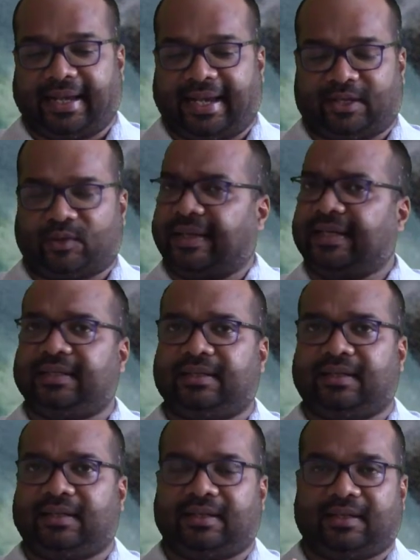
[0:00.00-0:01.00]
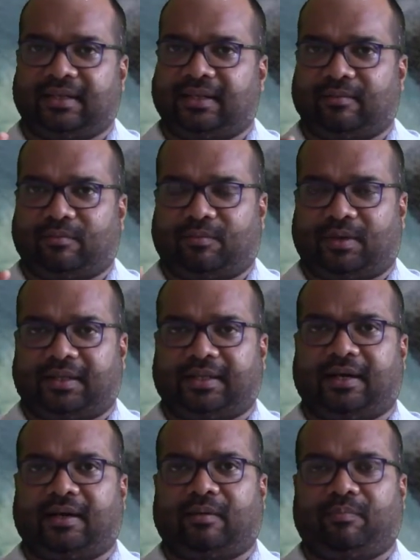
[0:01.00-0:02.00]
accurate, but
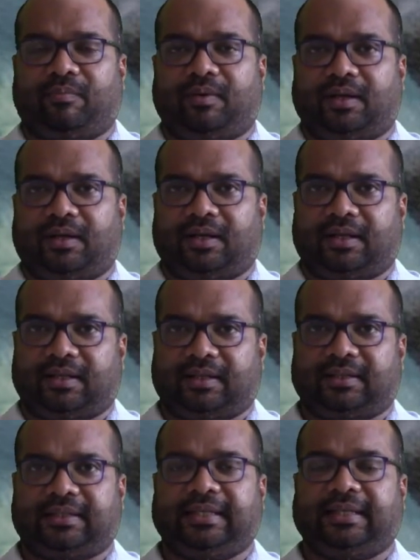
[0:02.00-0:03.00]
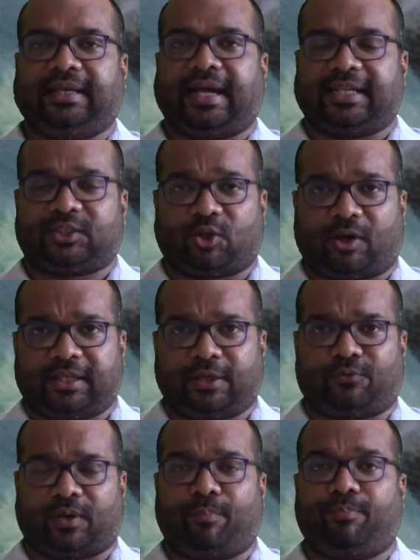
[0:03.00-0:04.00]
the astrology
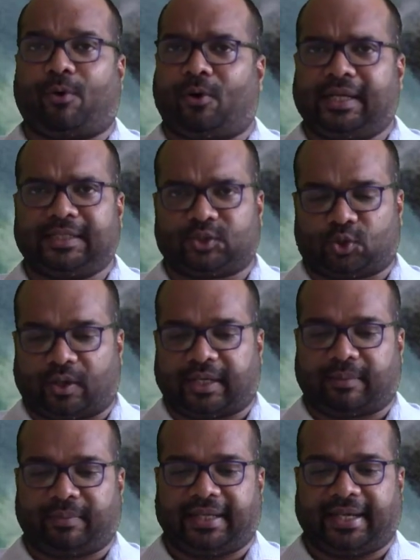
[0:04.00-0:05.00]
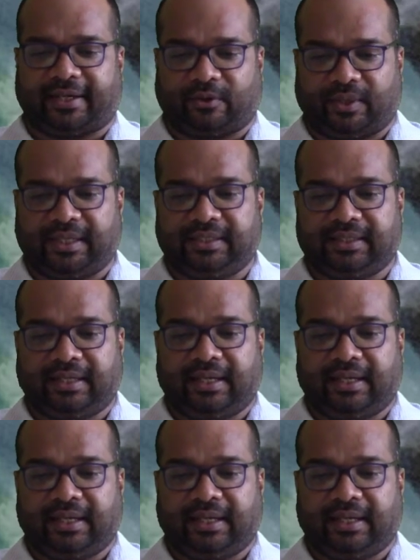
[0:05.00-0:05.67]
from Paul is tolerably accurate,